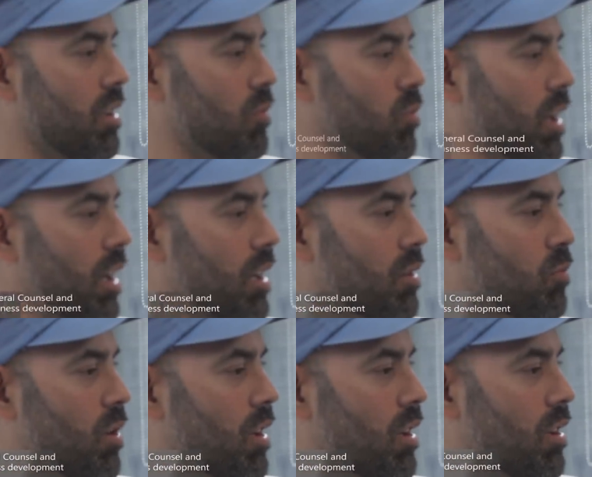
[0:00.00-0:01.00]
a way
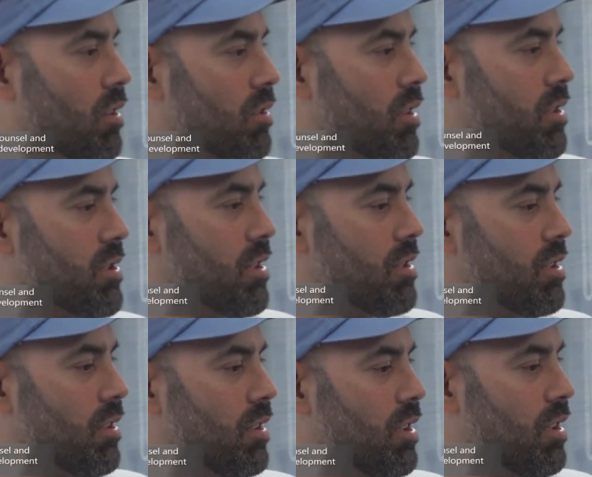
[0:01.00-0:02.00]
where
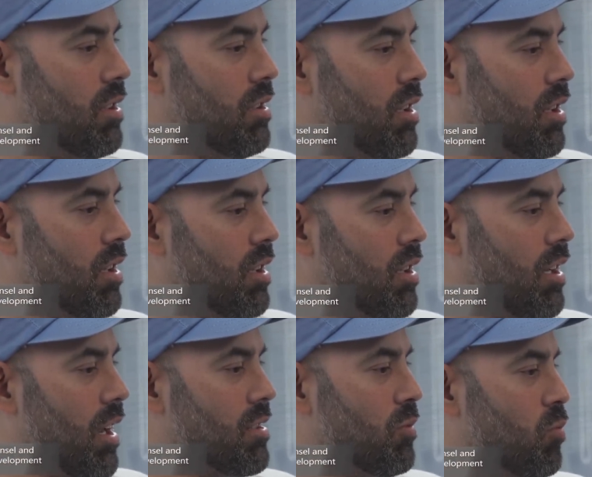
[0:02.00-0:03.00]
consistently he
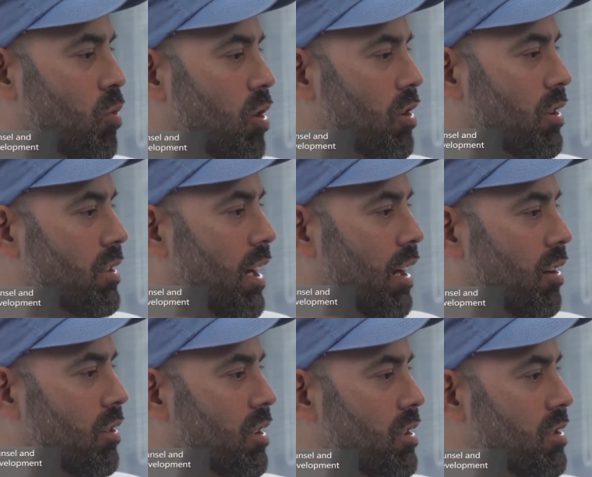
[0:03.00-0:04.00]
hasn't watered down
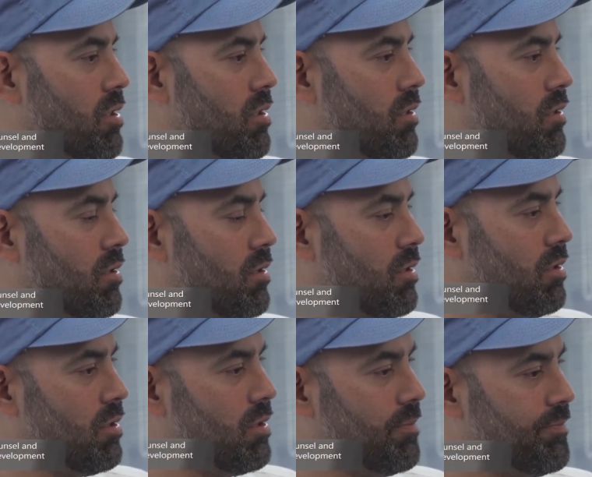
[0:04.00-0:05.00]
his
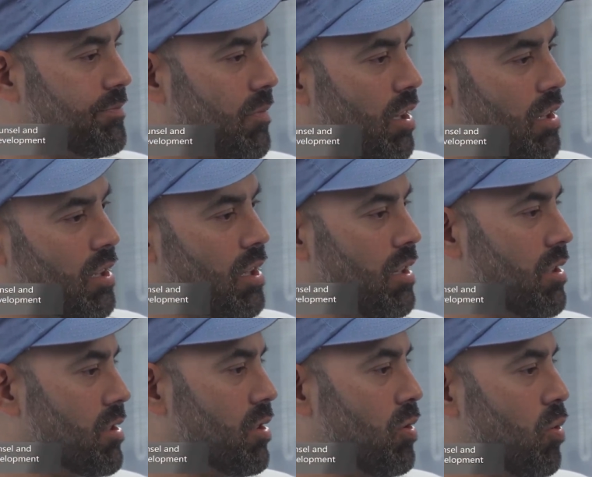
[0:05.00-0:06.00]
his
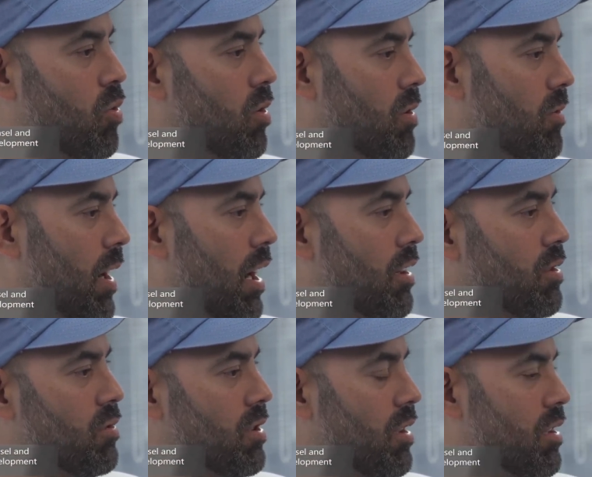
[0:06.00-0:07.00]
core
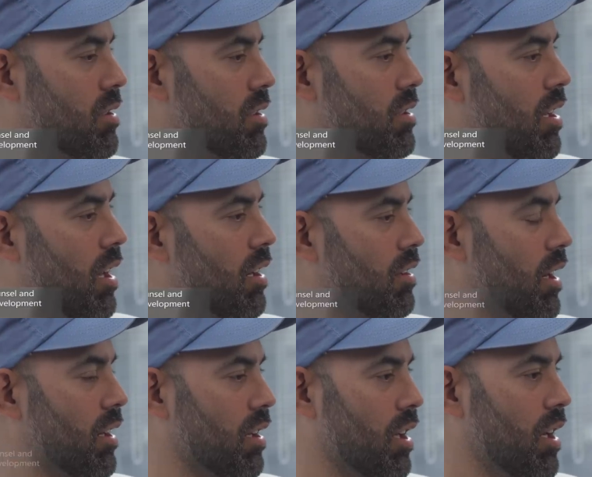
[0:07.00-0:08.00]
values and his aesthetic
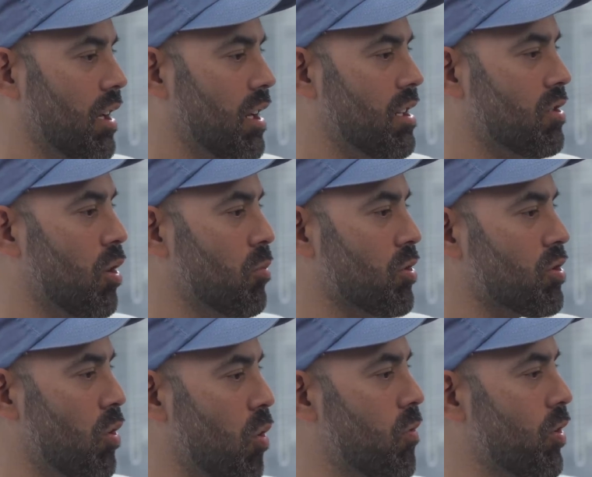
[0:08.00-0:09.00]
like he's almost
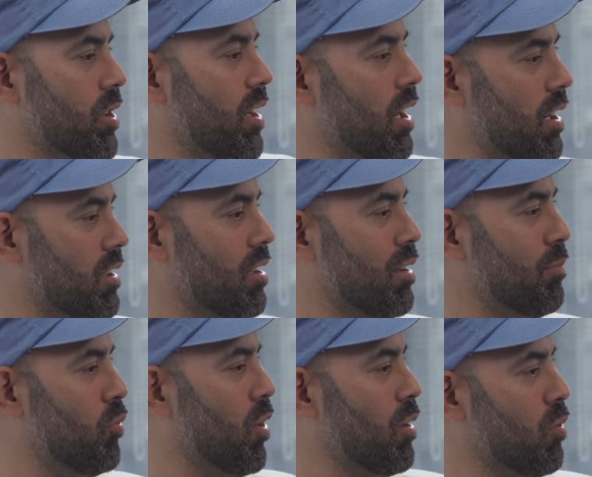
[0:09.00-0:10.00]
overdone it to the
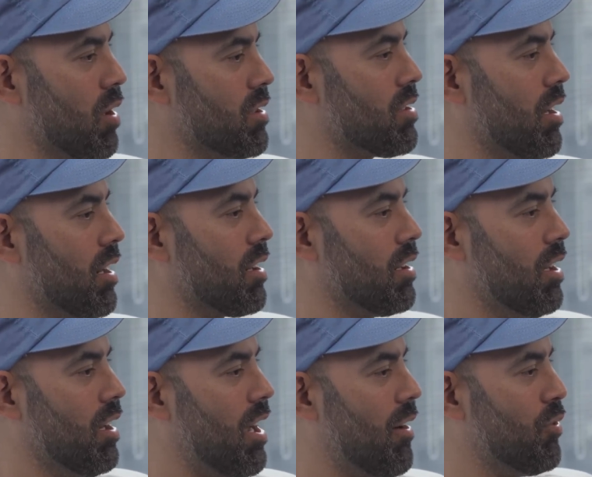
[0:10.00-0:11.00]
point where it's like
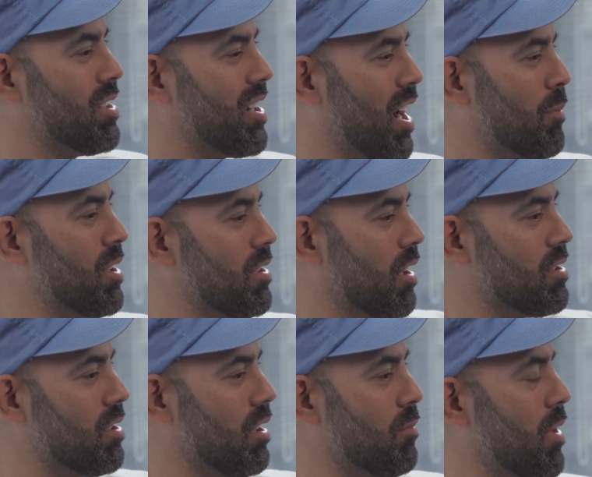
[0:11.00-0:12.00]
every time he does
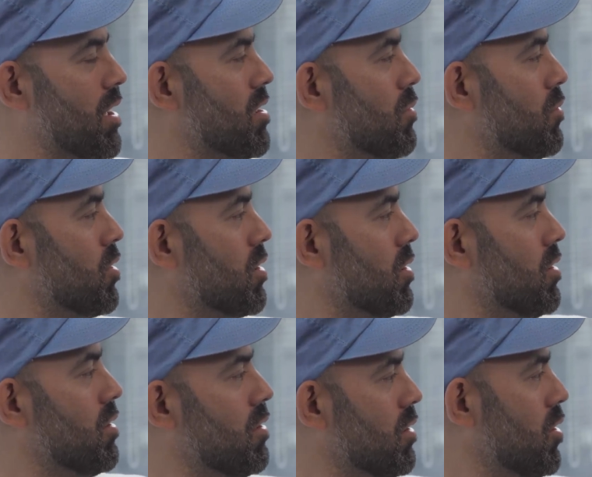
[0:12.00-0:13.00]
it it makes him look
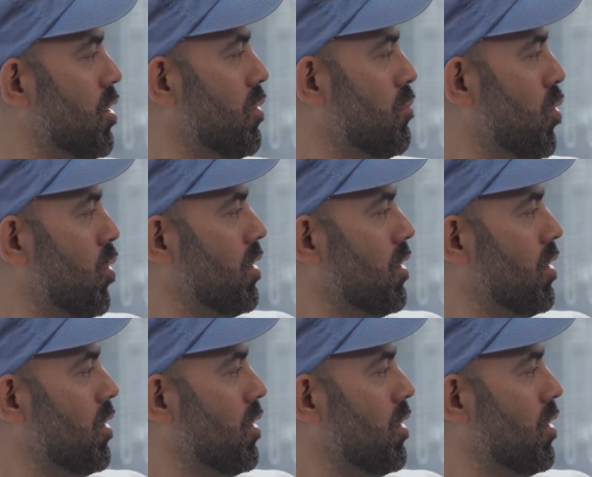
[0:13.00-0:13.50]
you know more